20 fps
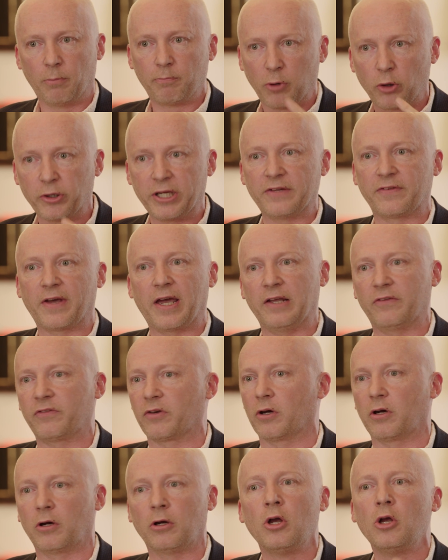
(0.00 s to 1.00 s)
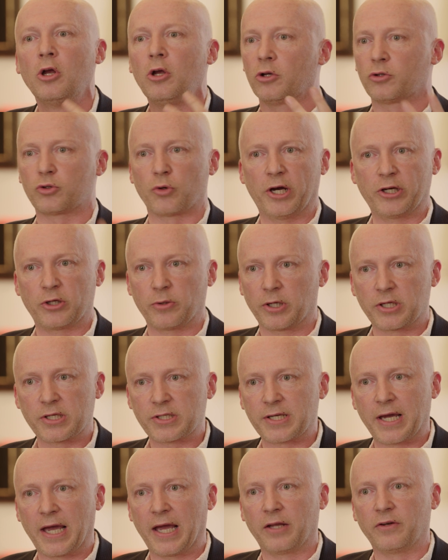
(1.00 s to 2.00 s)
body data, trying to
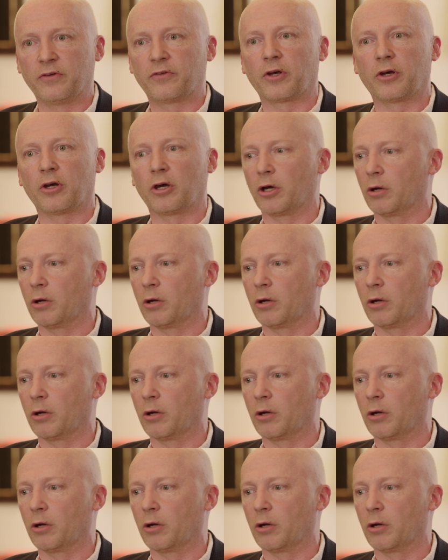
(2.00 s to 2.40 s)
understand